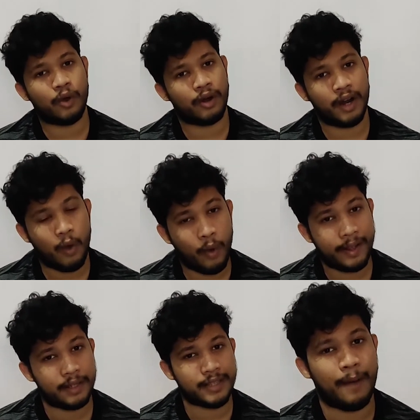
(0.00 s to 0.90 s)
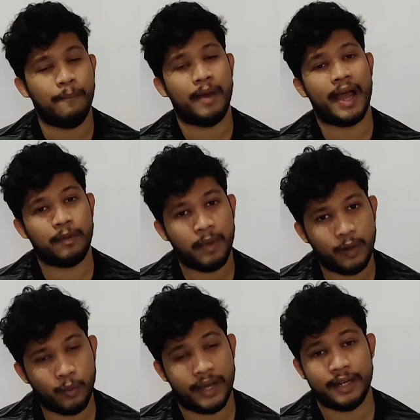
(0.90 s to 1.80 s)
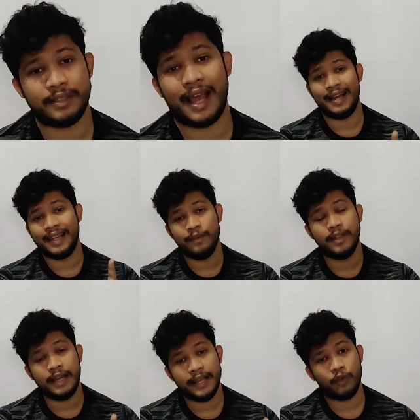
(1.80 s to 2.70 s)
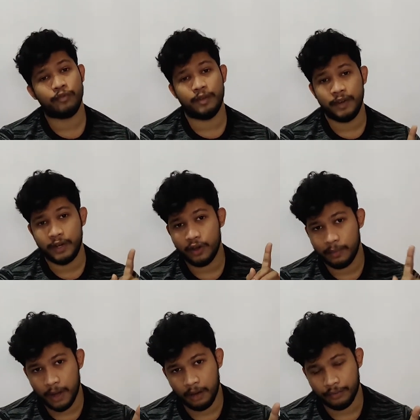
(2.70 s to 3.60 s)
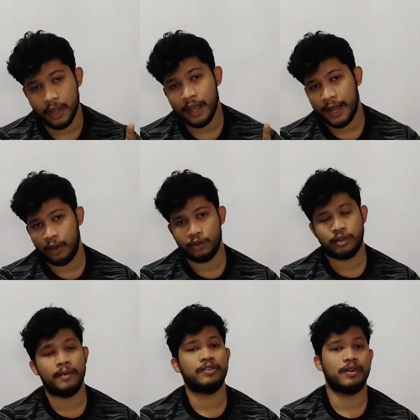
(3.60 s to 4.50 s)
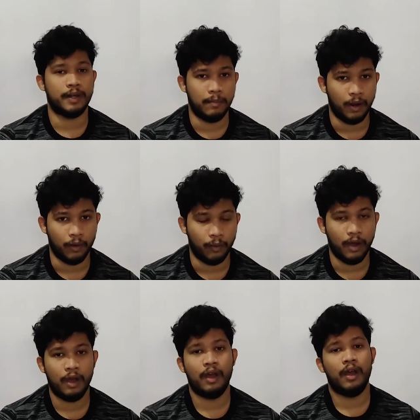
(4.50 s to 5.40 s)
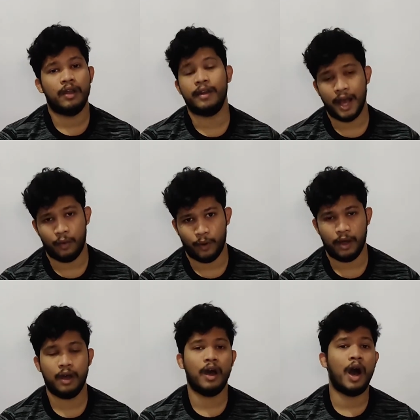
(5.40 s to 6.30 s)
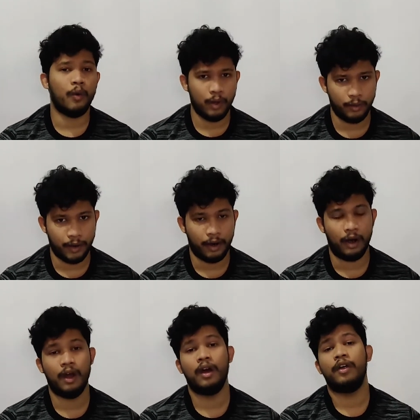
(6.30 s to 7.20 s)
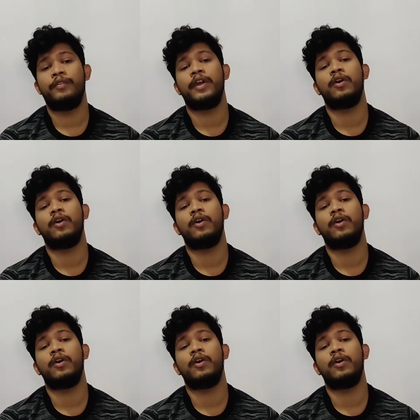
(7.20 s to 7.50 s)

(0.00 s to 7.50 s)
coronavirus a man-made virus? I'll give the link of the video above. I'll also mention it below. Now, however, the